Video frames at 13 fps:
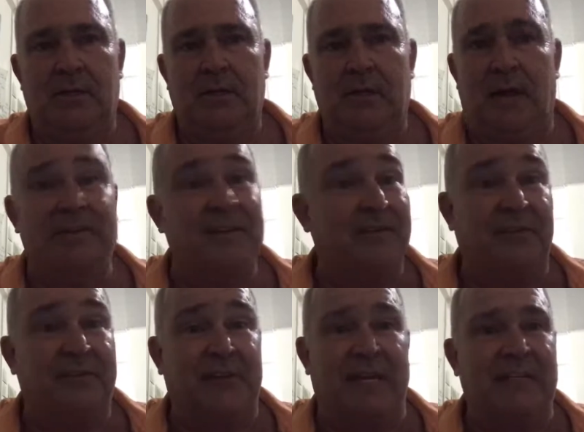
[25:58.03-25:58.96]
I'll never
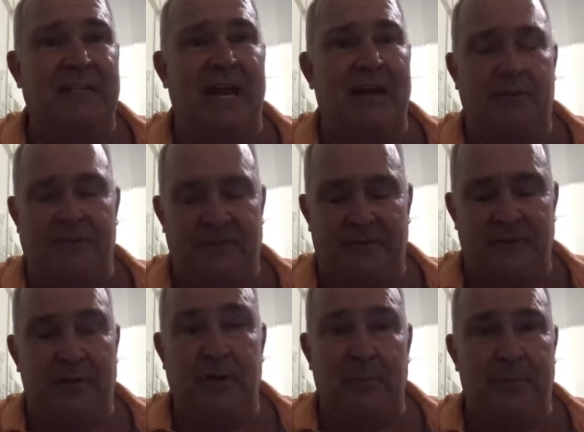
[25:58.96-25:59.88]
forget that. It was a
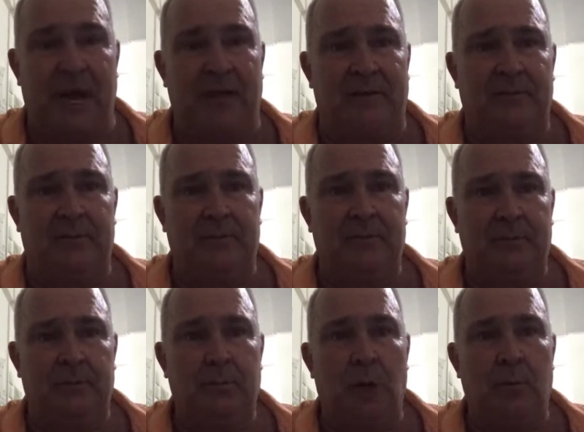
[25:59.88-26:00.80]
very impactful
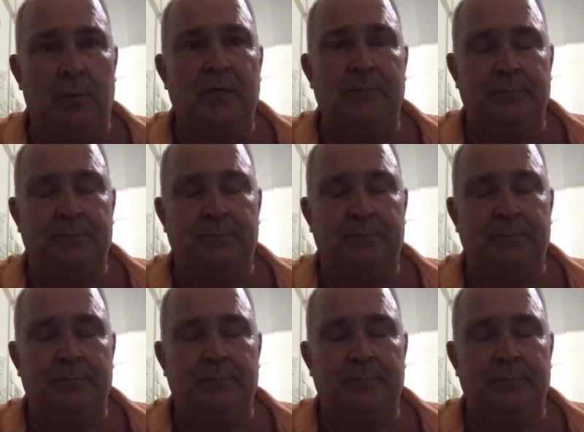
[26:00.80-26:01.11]
moment.